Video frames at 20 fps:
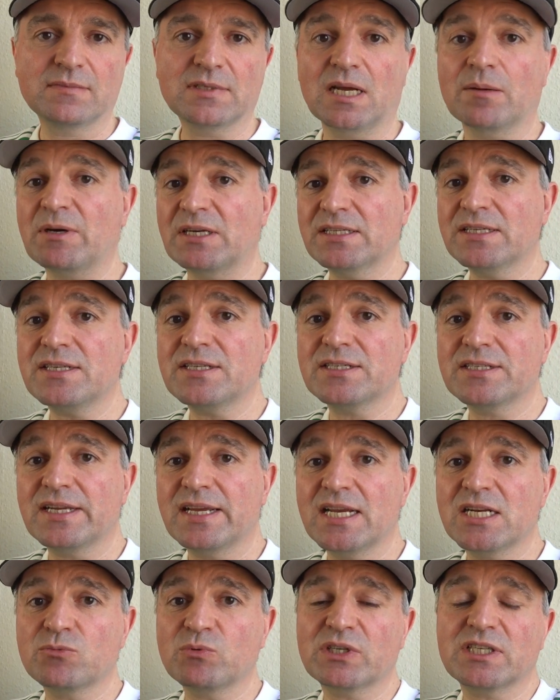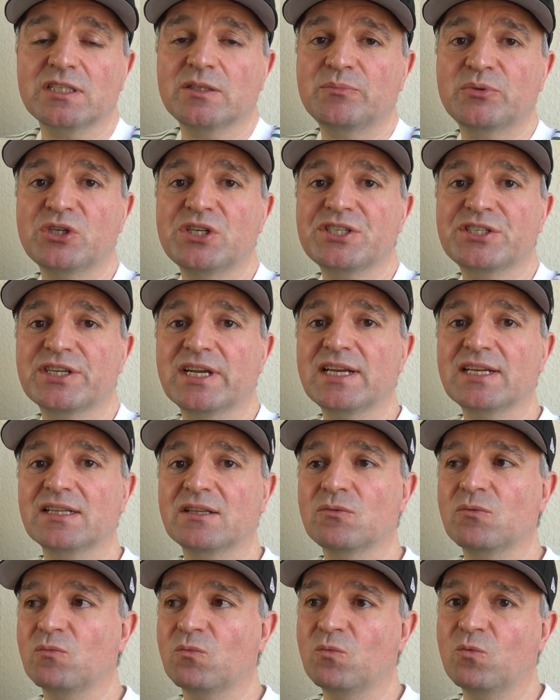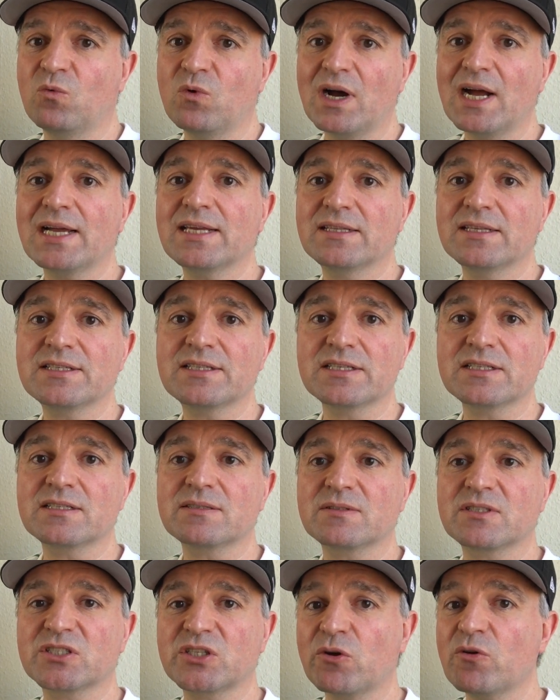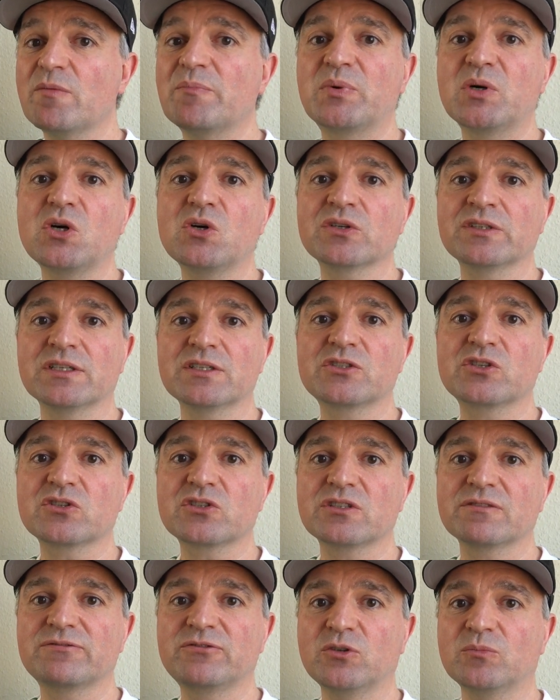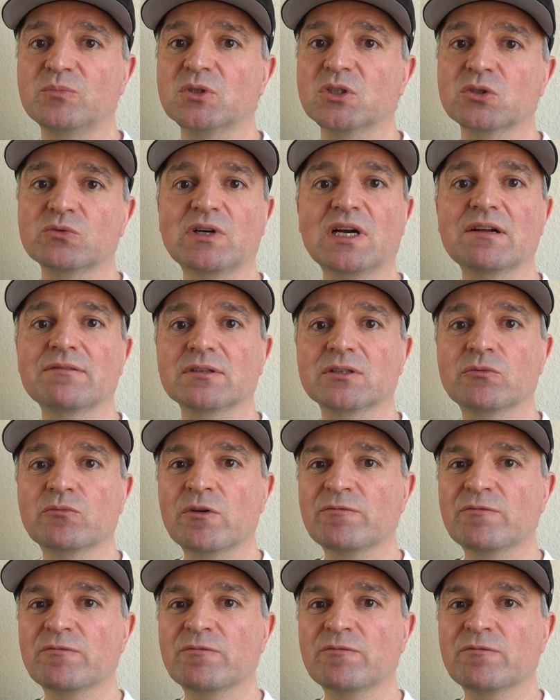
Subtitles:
Now by this stage we can appreciate that why this is so important as just a football rivalry.